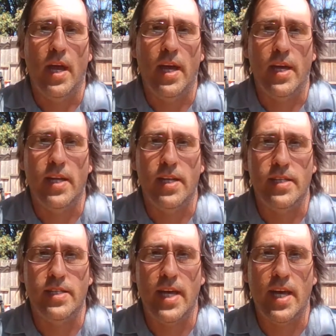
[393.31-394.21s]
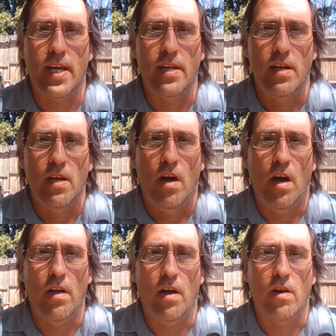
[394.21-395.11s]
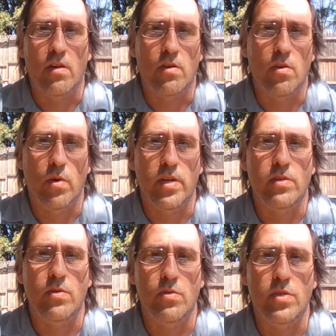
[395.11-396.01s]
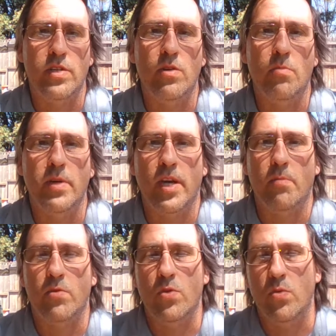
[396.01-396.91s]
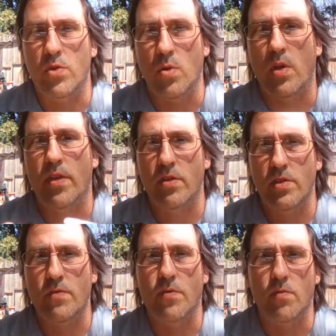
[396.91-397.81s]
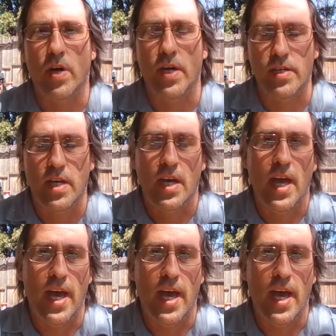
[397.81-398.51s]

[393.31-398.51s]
and instead are going to still be able to enjoy their civil rights